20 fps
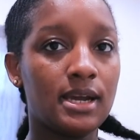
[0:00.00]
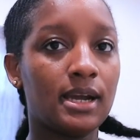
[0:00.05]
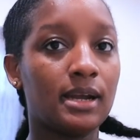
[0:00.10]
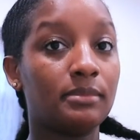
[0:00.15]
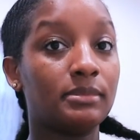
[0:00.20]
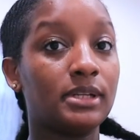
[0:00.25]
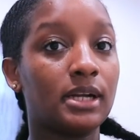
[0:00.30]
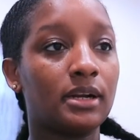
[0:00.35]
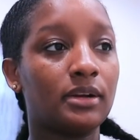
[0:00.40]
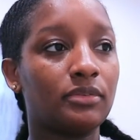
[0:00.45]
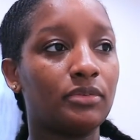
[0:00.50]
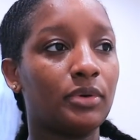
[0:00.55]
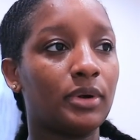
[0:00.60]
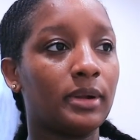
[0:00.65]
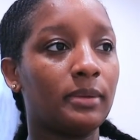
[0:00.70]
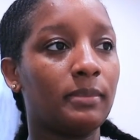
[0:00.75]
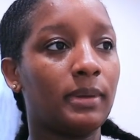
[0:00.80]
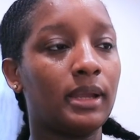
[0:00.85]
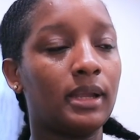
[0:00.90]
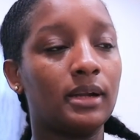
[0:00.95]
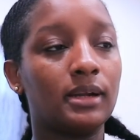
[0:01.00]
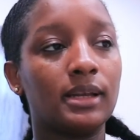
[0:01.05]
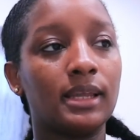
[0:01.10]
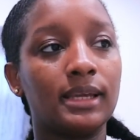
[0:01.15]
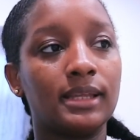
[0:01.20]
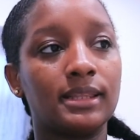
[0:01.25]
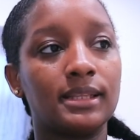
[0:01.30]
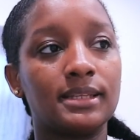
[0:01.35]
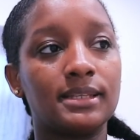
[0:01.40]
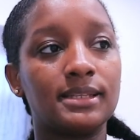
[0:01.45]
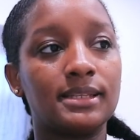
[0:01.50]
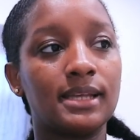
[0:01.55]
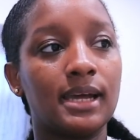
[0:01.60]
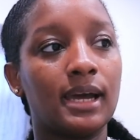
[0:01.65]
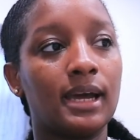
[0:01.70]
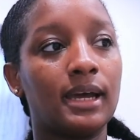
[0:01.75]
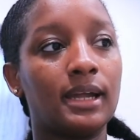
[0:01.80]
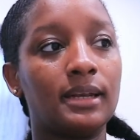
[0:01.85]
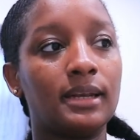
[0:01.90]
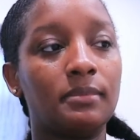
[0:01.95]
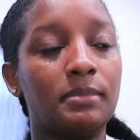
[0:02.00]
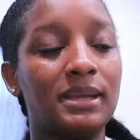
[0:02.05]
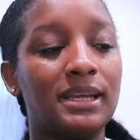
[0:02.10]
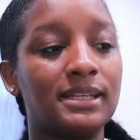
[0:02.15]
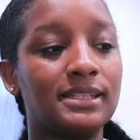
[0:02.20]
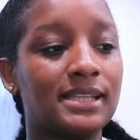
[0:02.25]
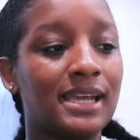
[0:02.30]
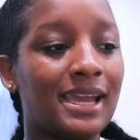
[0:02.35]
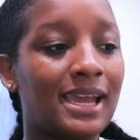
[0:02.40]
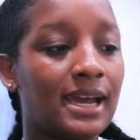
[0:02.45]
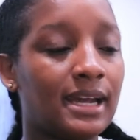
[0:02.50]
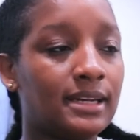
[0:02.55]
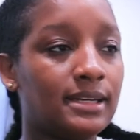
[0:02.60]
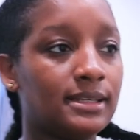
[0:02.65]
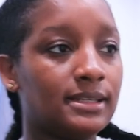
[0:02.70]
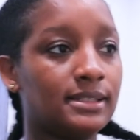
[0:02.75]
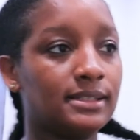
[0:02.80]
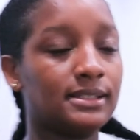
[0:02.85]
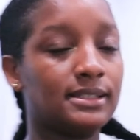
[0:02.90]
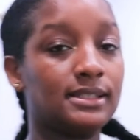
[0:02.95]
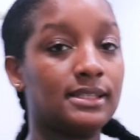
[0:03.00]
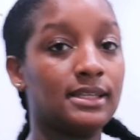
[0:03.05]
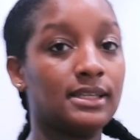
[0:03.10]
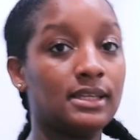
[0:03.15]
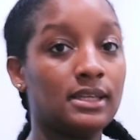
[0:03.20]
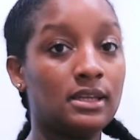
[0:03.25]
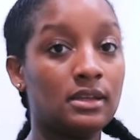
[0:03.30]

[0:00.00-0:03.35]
I'm tired of wearing my hair like this and because I hadn't